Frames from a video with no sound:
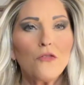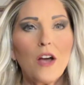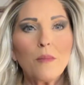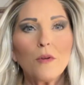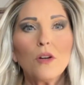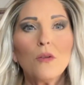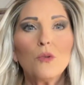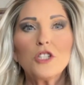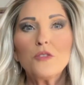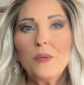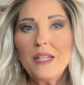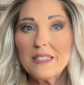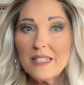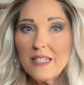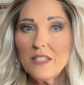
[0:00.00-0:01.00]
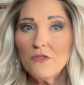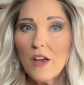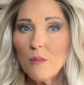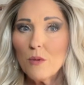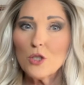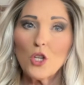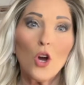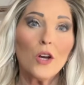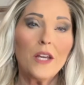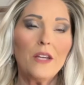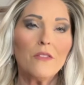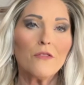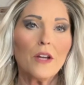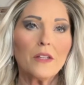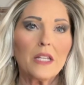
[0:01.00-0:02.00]
Fiber, which means these fibers are
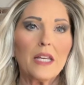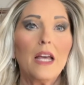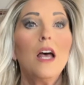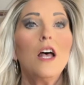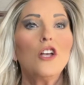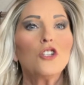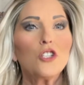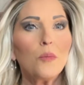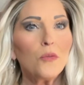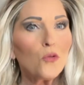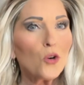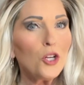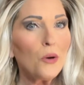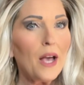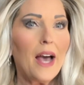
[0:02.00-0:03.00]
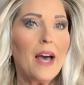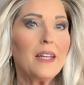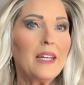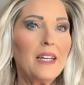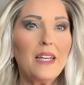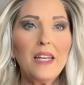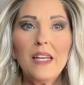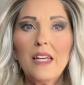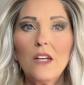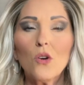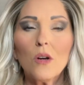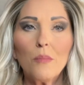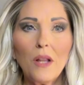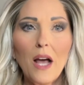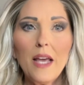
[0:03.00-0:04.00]
heat friendly. So before you add any heat or
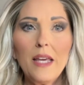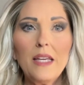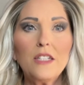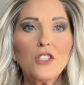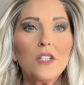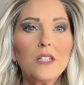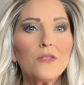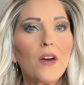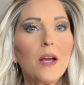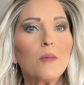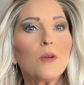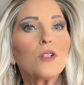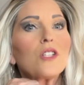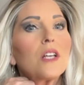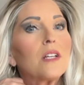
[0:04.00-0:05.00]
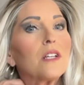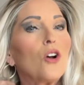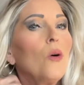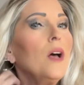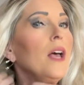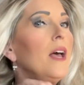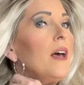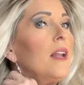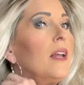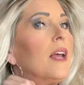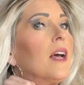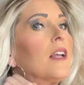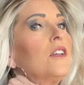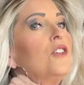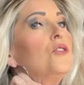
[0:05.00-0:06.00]
apply heat to these fibers, go ahead
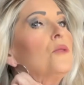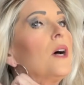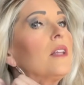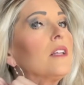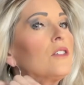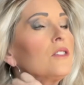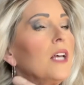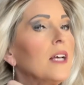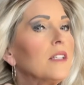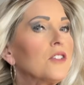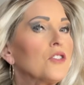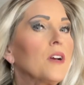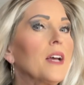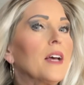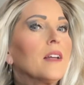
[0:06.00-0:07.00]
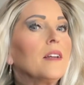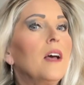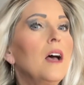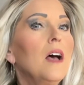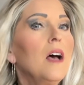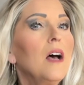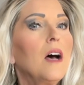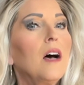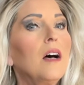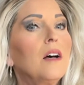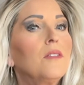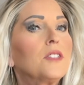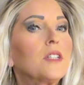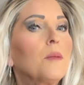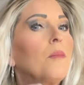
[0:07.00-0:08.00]
and do a little test strand
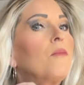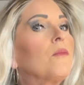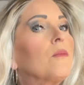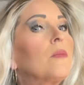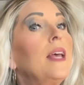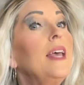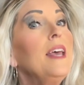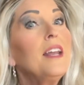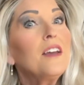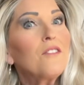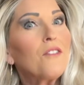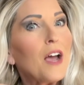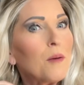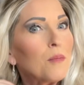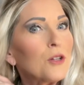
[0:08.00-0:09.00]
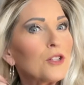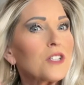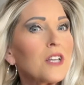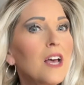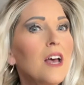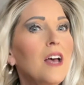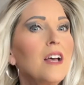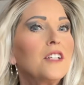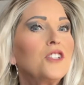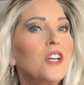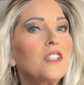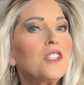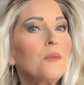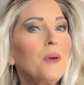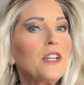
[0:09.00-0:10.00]
of some hidden fibers
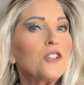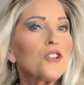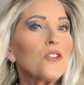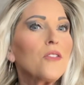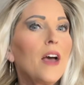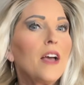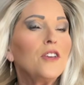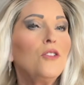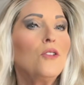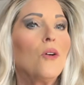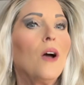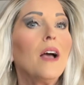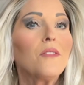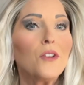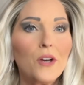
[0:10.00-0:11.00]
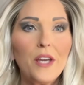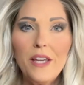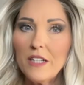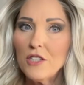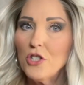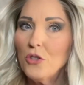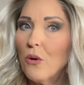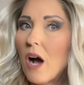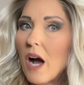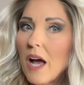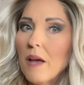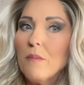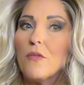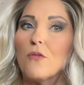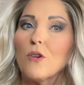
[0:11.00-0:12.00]
just to make sure that you don't have your heat too
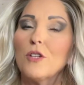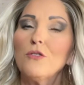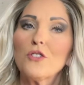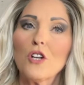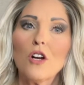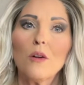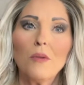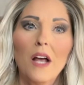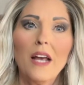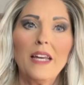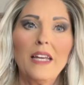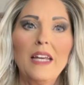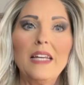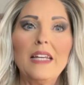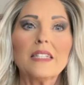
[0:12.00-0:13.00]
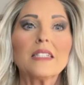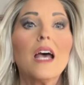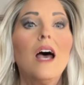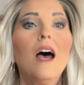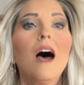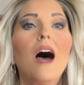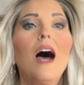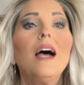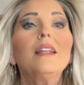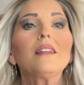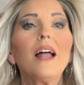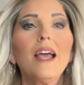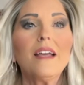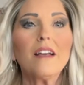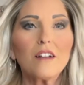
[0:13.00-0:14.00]
high before you start applying heat. I
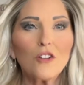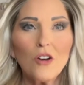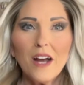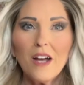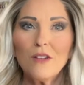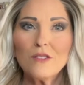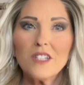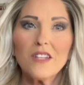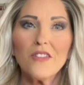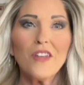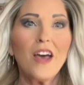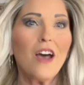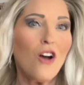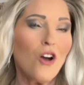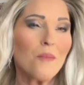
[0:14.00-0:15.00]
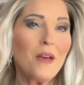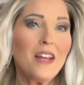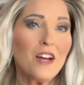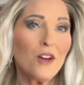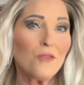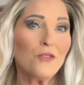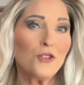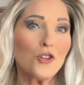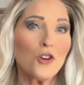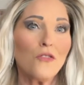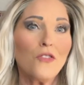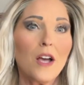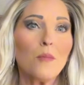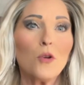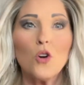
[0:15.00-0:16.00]
like crowns that are made out of Futura
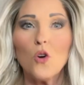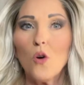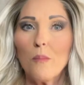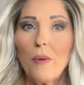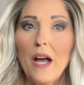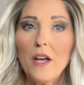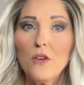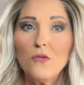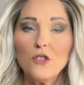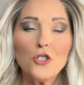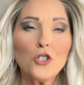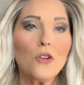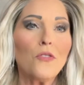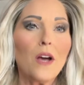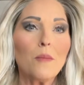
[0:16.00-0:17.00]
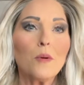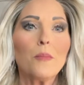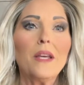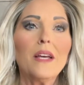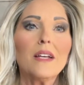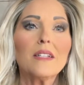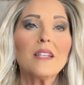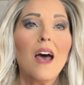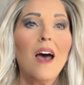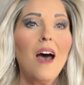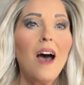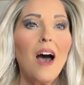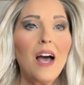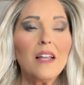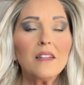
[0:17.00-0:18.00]
Fiber or Bio Futura Fiber because
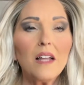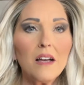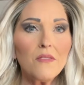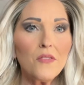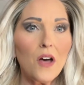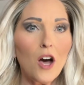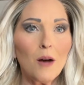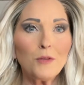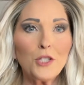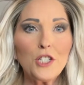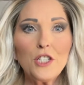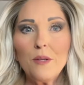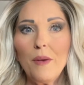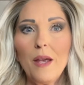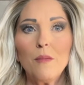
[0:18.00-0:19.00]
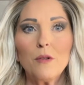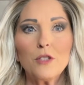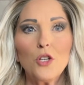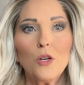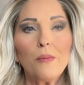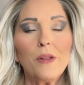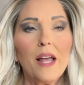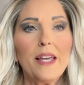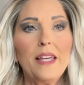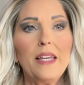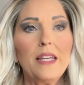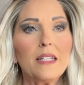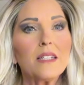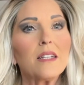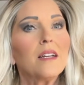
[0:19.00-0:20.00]
I love the option to be able to apply
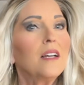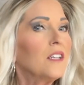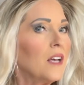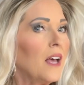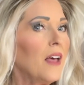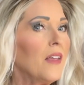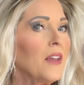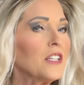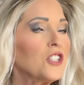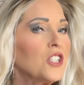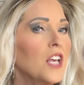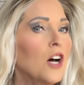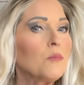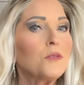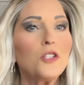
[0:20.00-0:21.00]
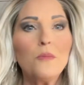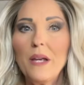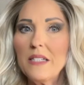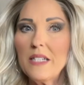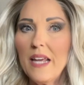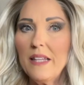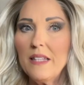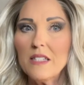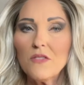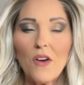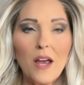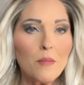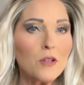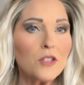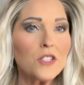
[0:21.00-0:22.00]
heat. And that just helps to maintain these
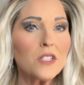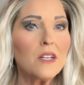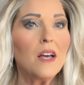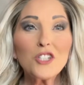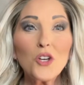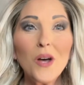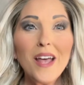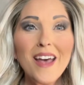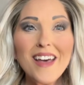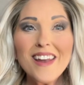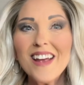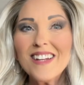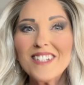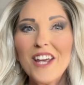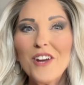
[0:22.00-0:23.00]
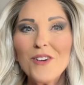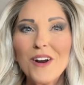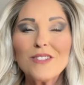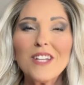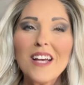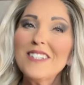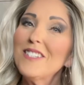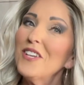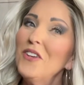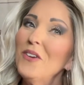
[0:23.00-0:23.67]
fibers. Let's go ahead and take her outside so you